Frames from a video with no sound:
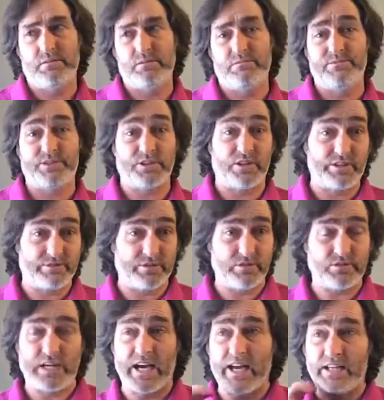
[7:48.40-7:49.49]
Sorry for you
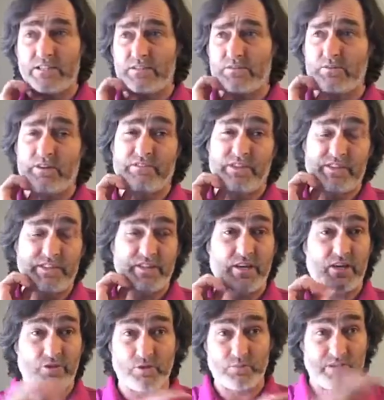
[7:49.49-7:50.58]
guys, whoever is here,
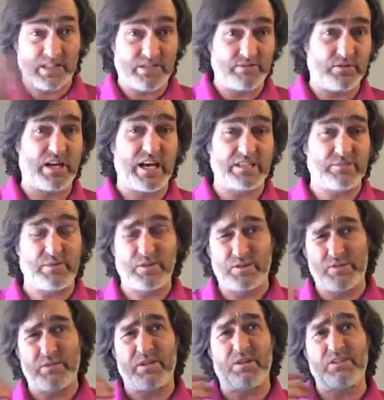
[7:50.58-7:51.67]
I don't believe you guys.
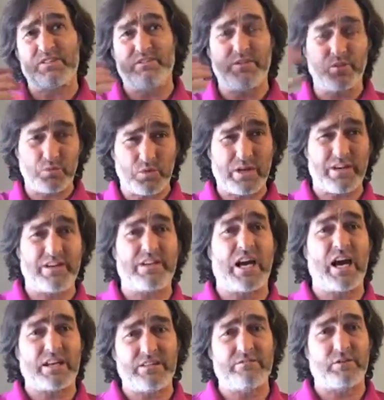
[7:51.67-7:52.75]
Because if you were an
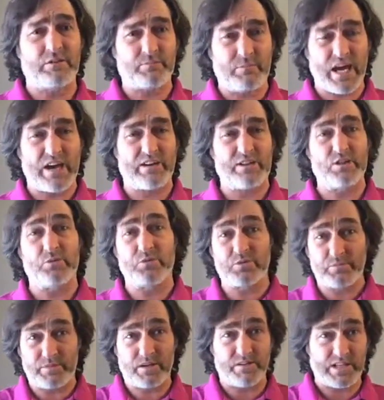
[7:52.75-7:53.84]
uninvolved parent, you
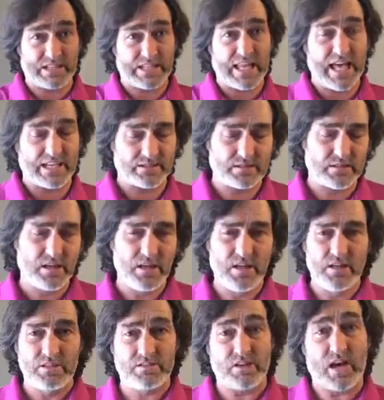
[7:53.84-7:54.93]
wouldn't be on that class.
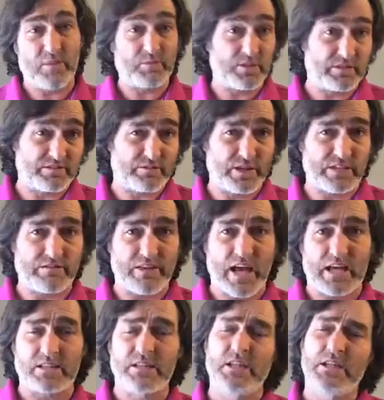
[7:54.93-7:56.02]
So I'm not afraid of
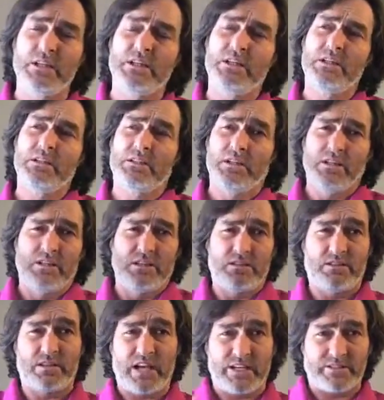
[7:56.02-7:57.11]
that.
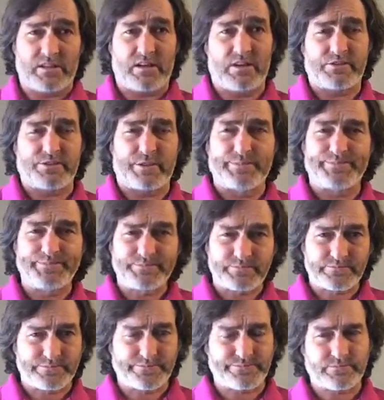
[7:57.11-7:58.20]
You guys are awesome.
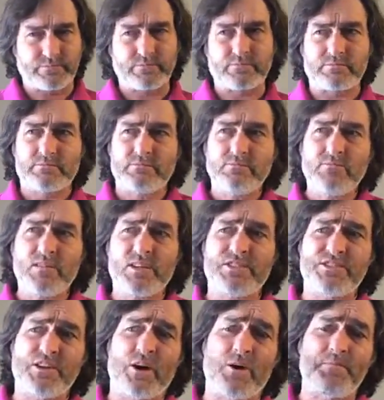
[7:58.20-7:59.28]

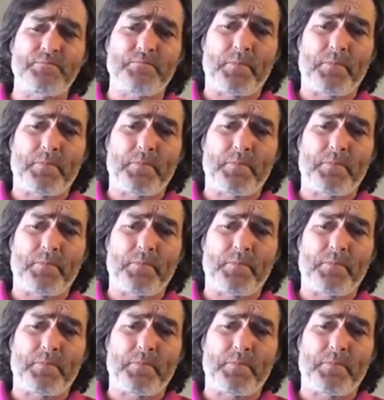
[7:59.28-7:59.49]
So,